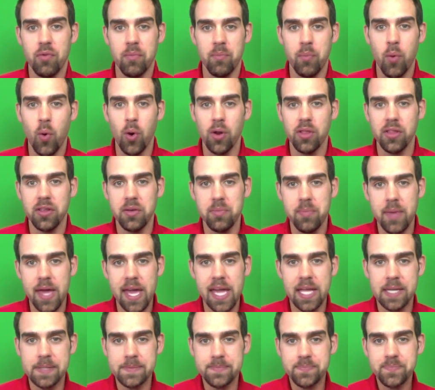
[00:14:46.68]
Portland,
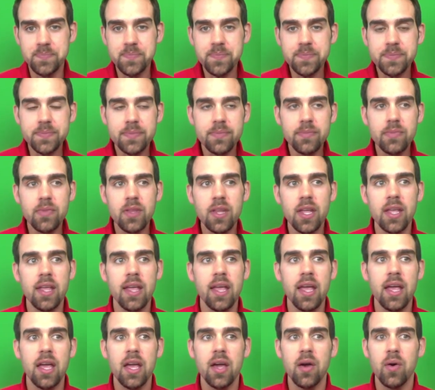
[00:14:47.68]
Maine.
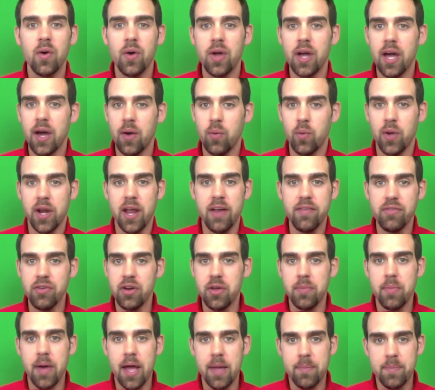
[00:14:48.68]
Whatever
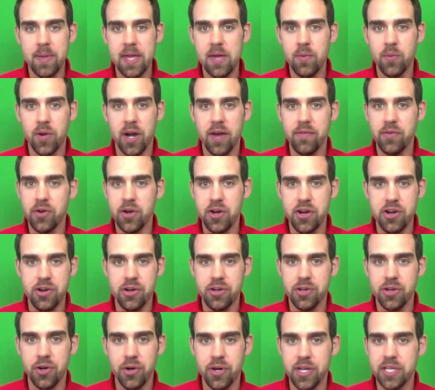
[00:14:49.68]
it might be, whatever
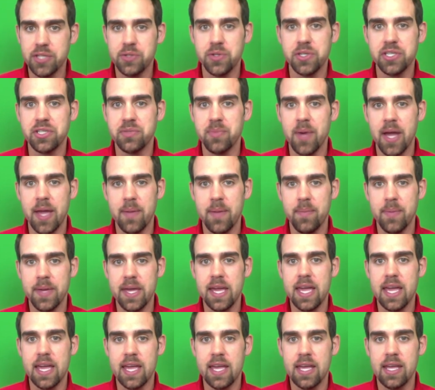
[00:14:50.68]
your interest might
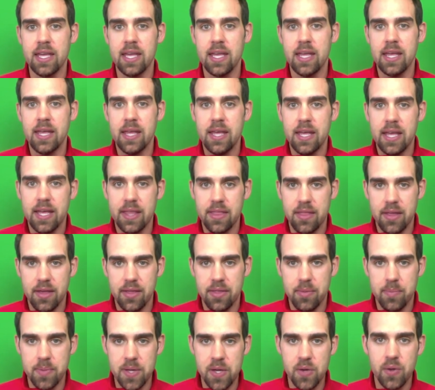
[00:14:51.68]
be, the
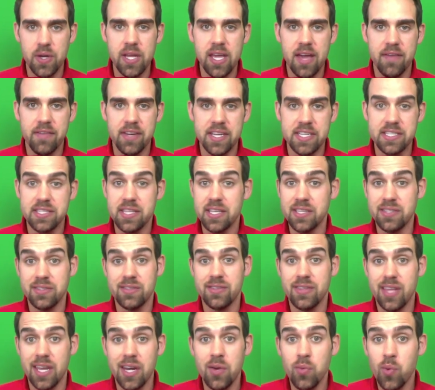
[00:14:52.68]
beauty of it is that
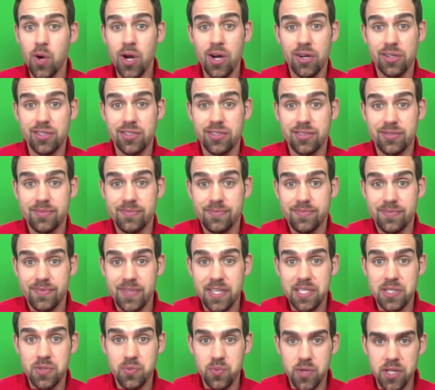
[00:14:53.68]
it works.
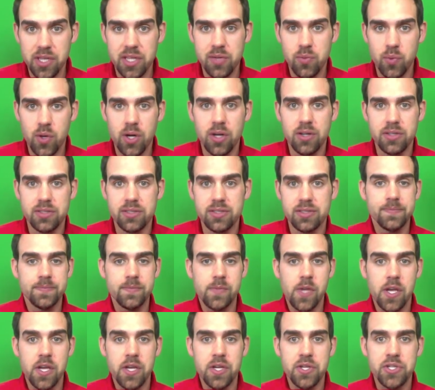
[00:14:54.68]
This really works.
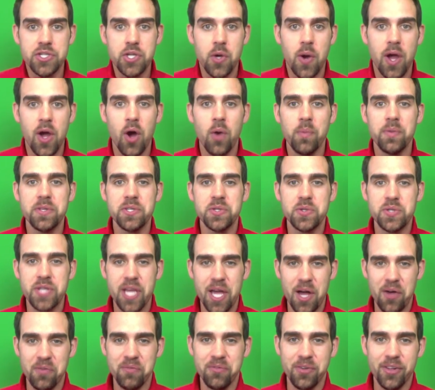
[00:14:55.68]
So I hope this was
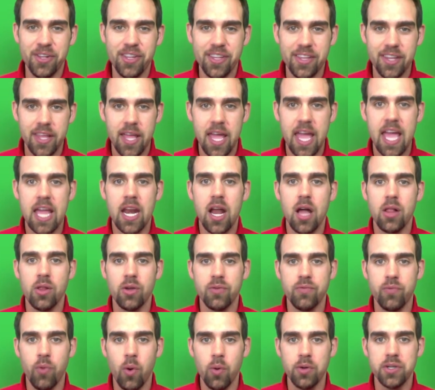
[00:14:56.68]
helpful, and I'll look
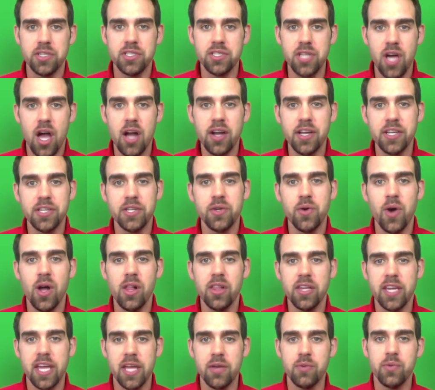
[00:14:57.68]
forward to talking to you all
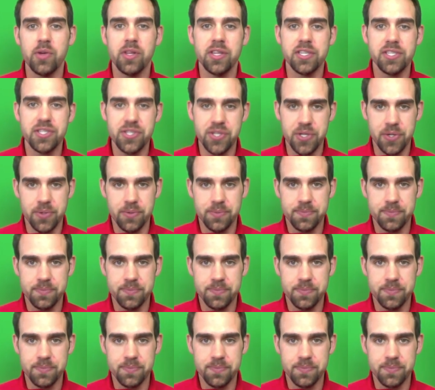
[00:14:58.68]
again really soon.